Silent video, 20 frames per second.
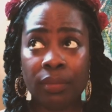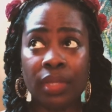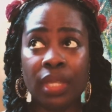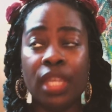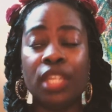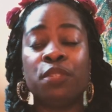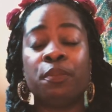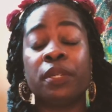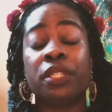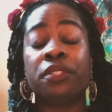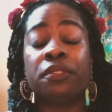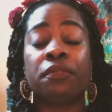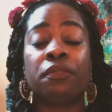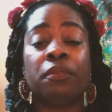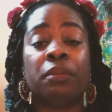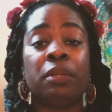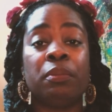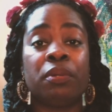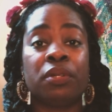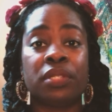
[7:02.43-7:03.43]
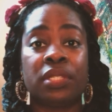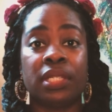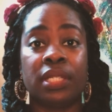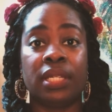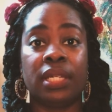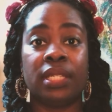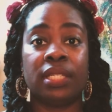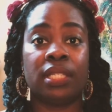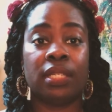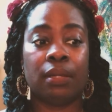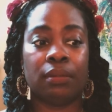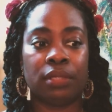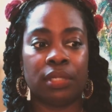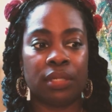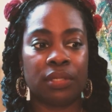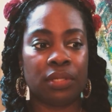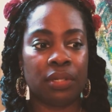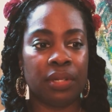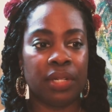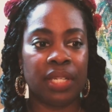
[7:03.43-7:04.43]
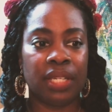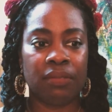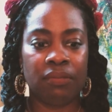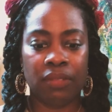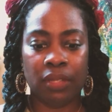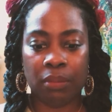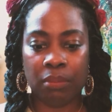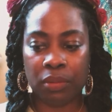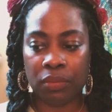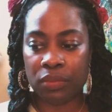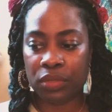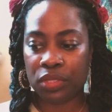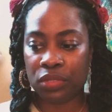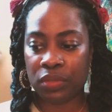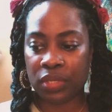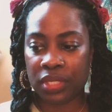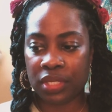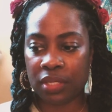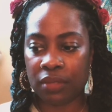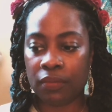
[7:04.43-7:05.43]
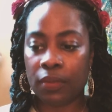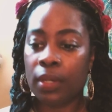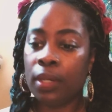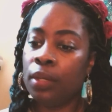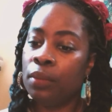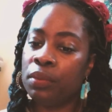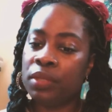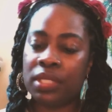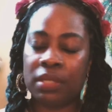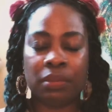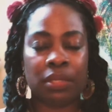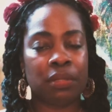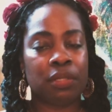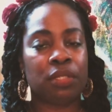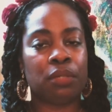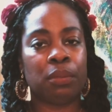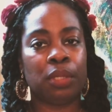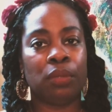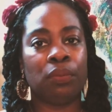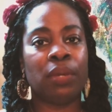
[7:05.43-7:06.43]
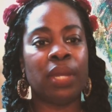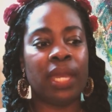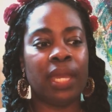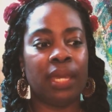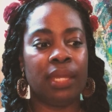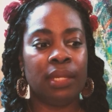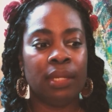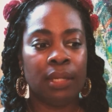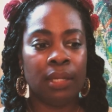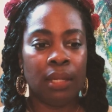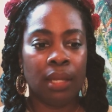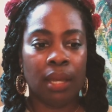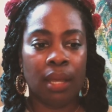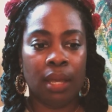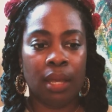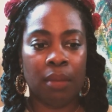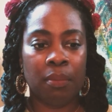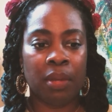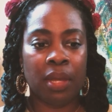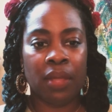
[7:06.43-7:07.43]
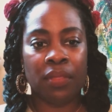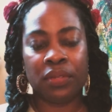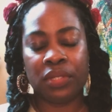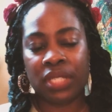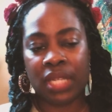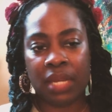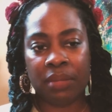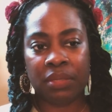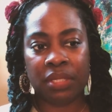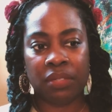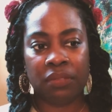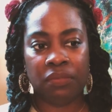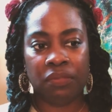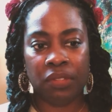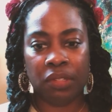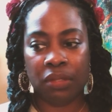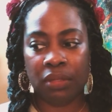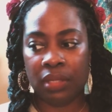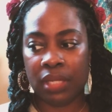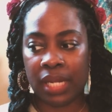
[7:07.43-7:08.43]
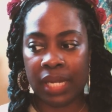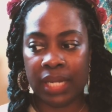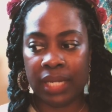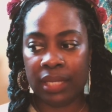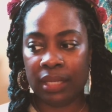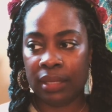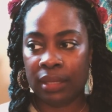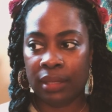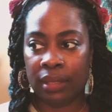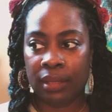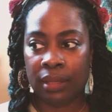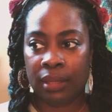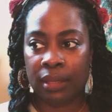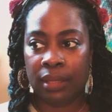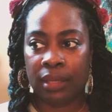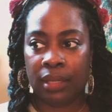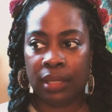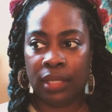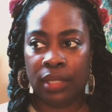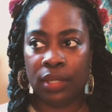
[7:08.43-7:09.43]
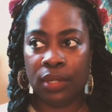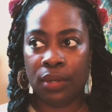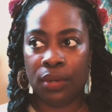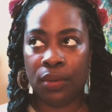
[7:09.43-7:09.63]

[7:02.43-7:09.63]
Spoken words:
especially for me personally as an abstract artist, can feel a bit restrictive, which sometimes can be great, but other times can feel like, sort